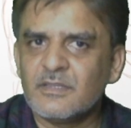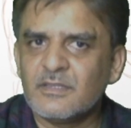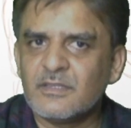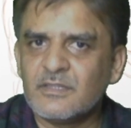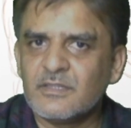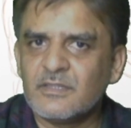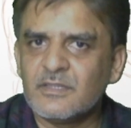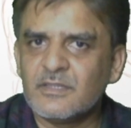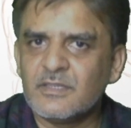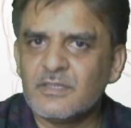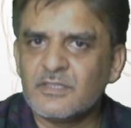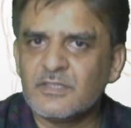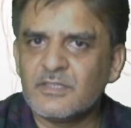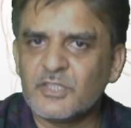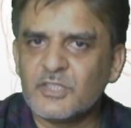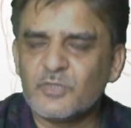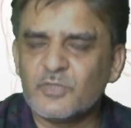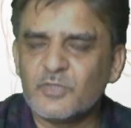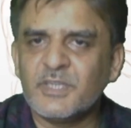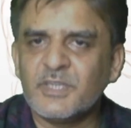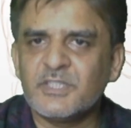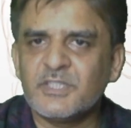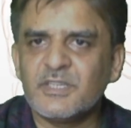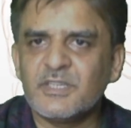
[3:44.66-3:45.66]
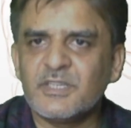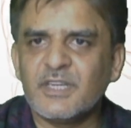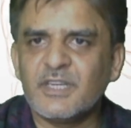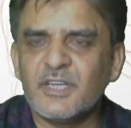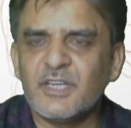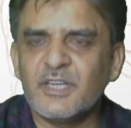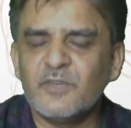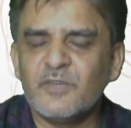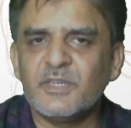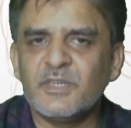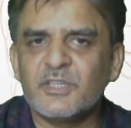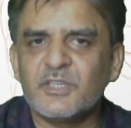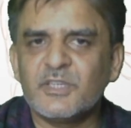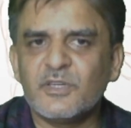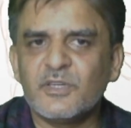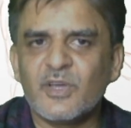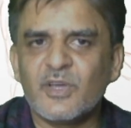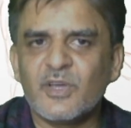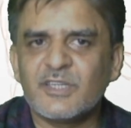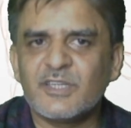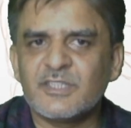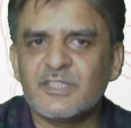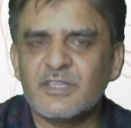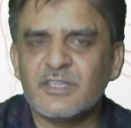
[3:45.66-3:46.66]
the situation in which
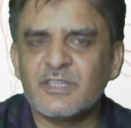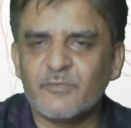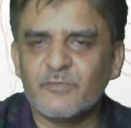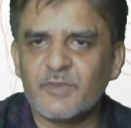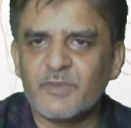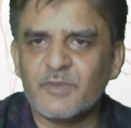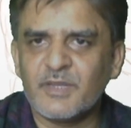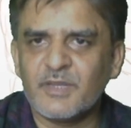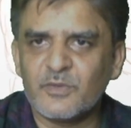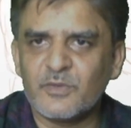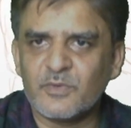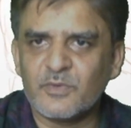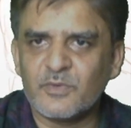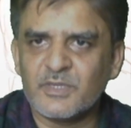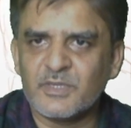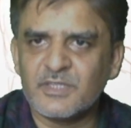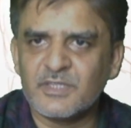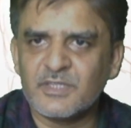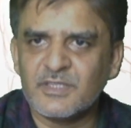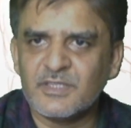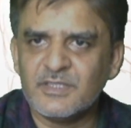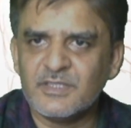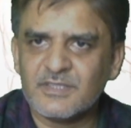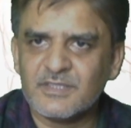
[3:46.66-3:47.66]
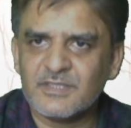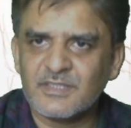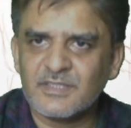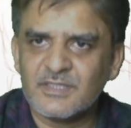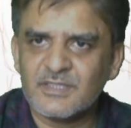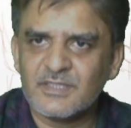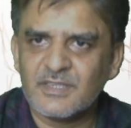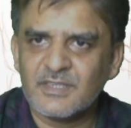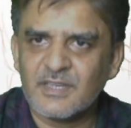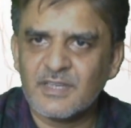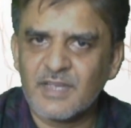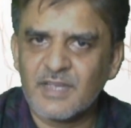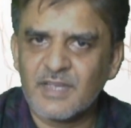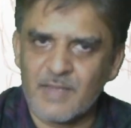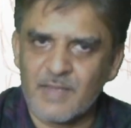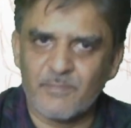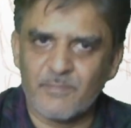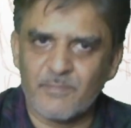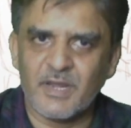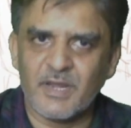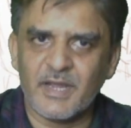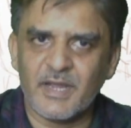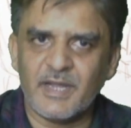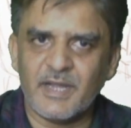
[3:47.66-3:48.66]
NIOSH lifting equation is
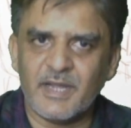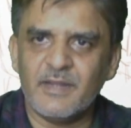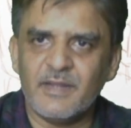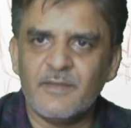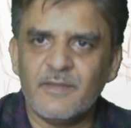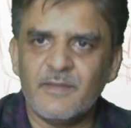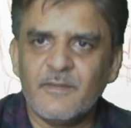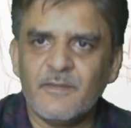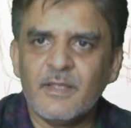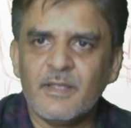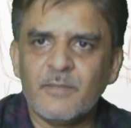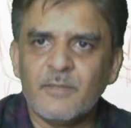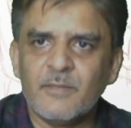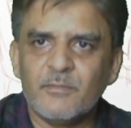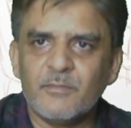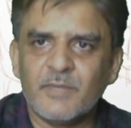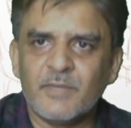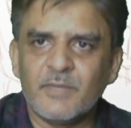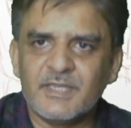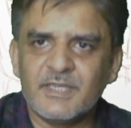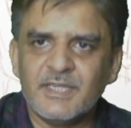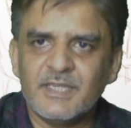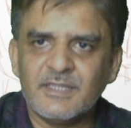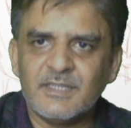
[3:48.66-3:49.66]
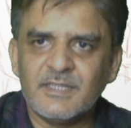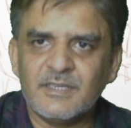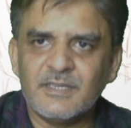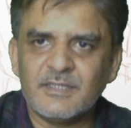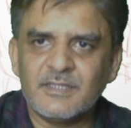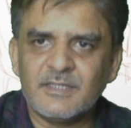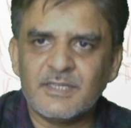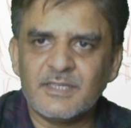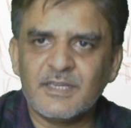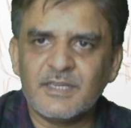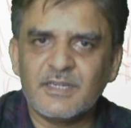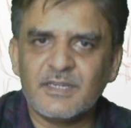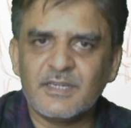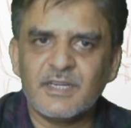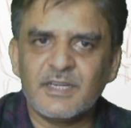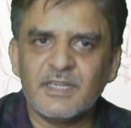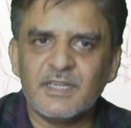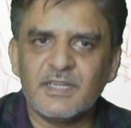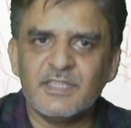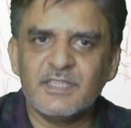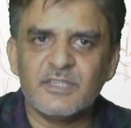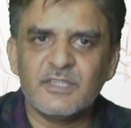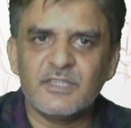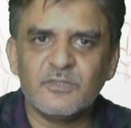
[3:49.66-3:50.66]
applied. But these are certain
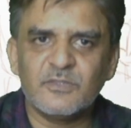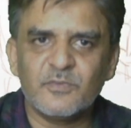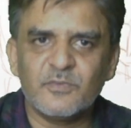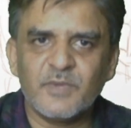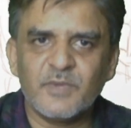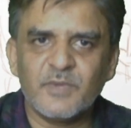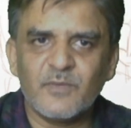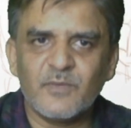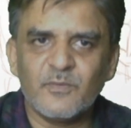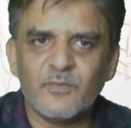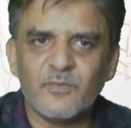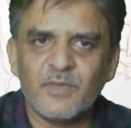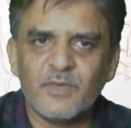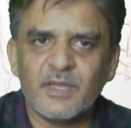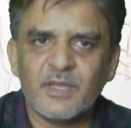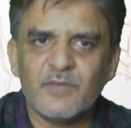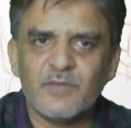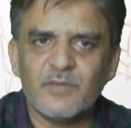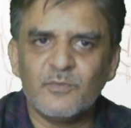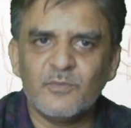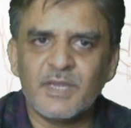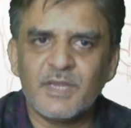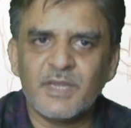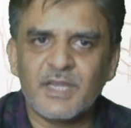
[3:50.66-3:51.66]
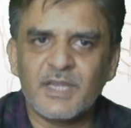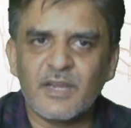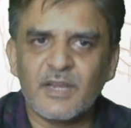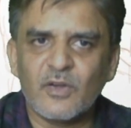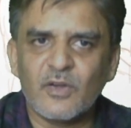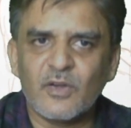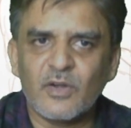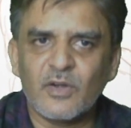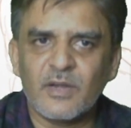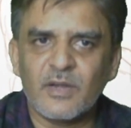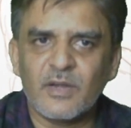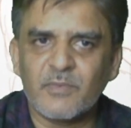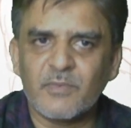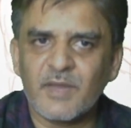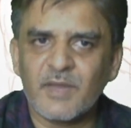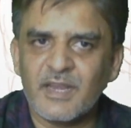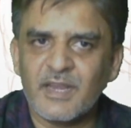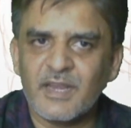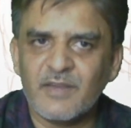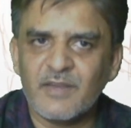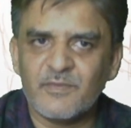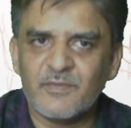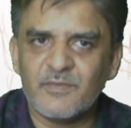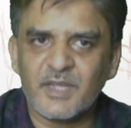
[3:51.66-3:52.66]
conditions where we cannot apply
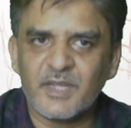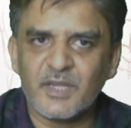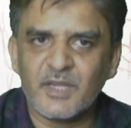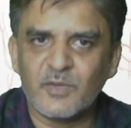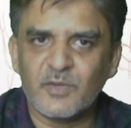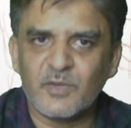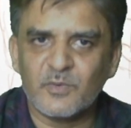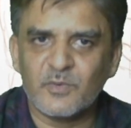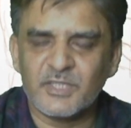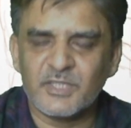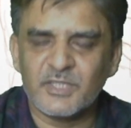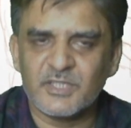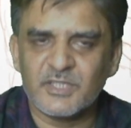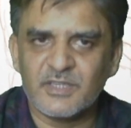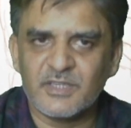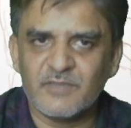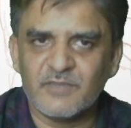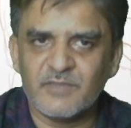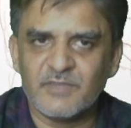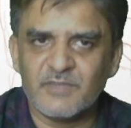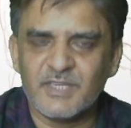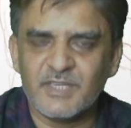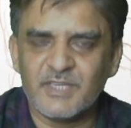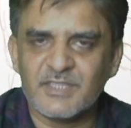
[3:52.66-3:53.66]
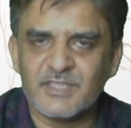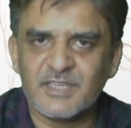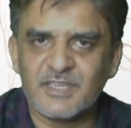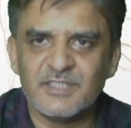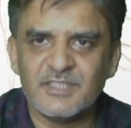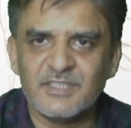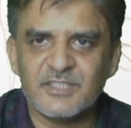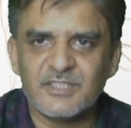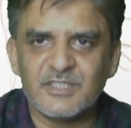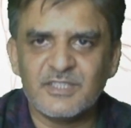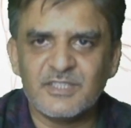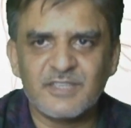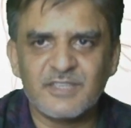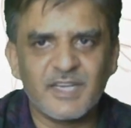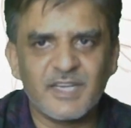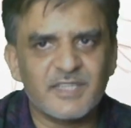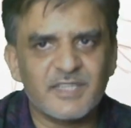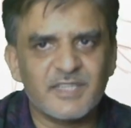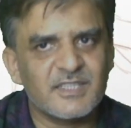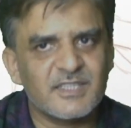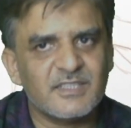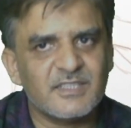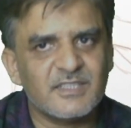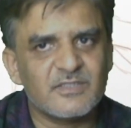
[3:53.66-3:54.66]
lifting equation. If these conditions
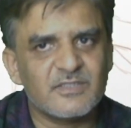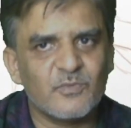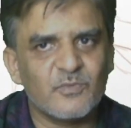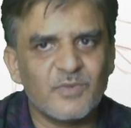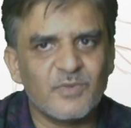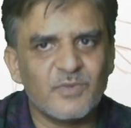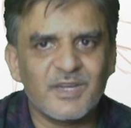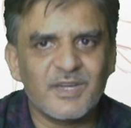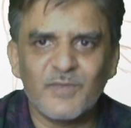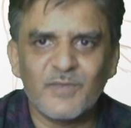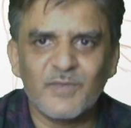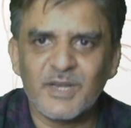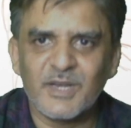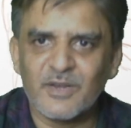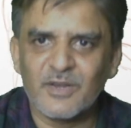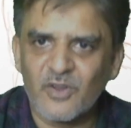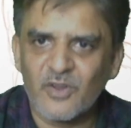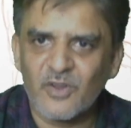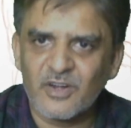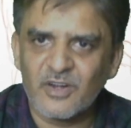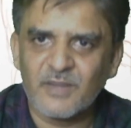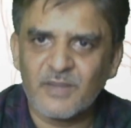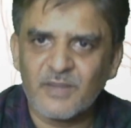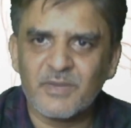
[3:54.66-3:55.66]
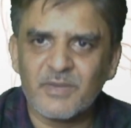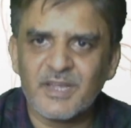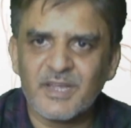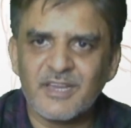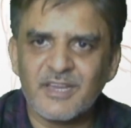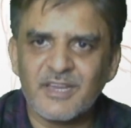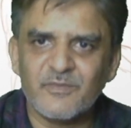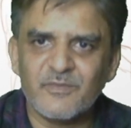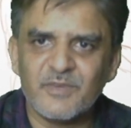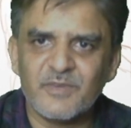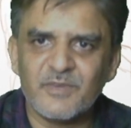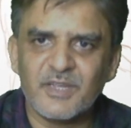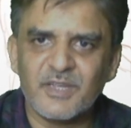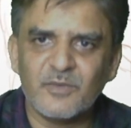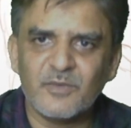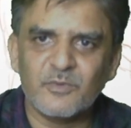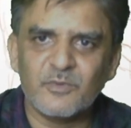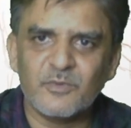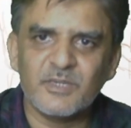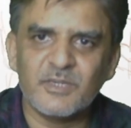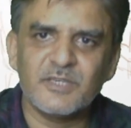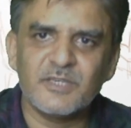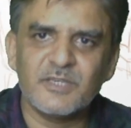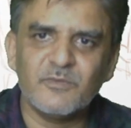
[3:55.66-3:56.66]
exist, we will not apply lifting
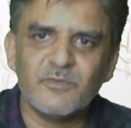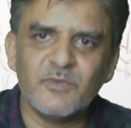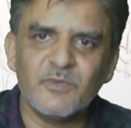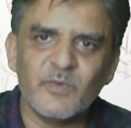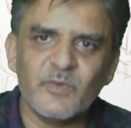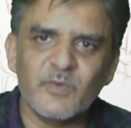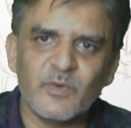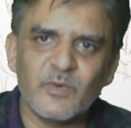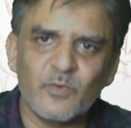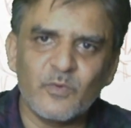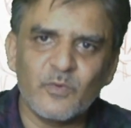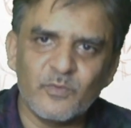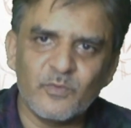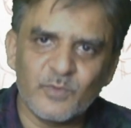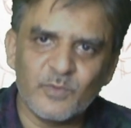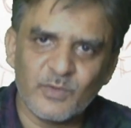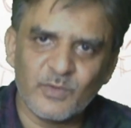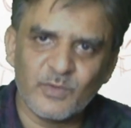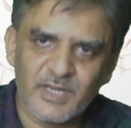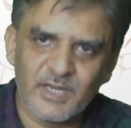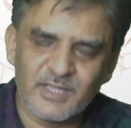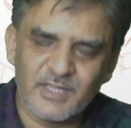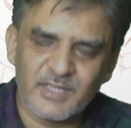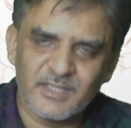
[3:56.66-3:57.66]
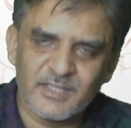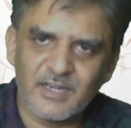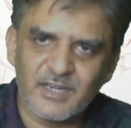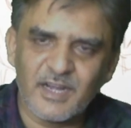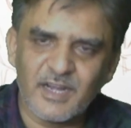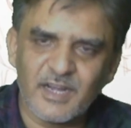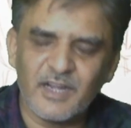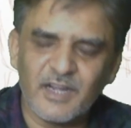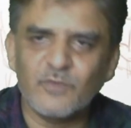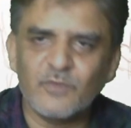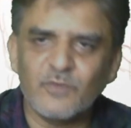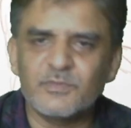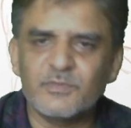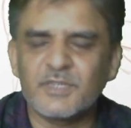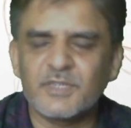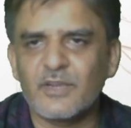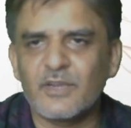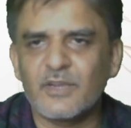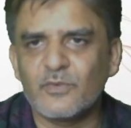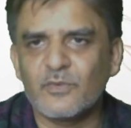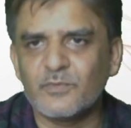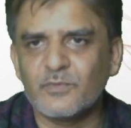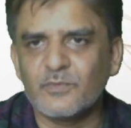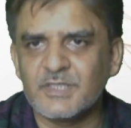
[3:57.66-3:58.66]
equation. We will go for other kind of
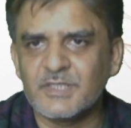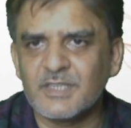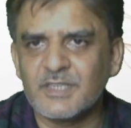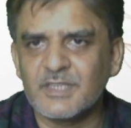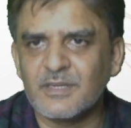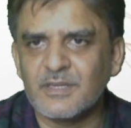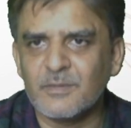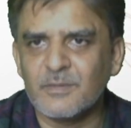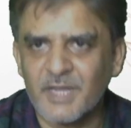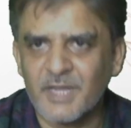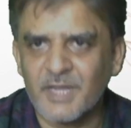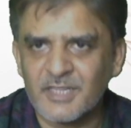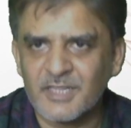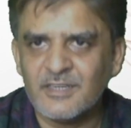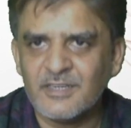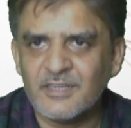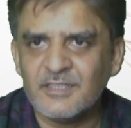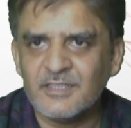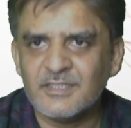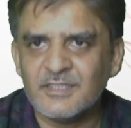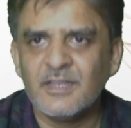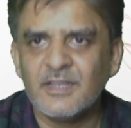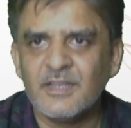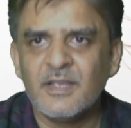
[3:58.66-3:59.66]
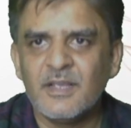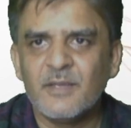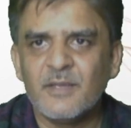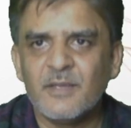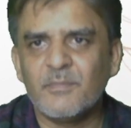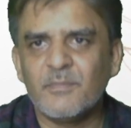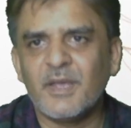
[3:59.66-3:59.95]
psychophysical methods by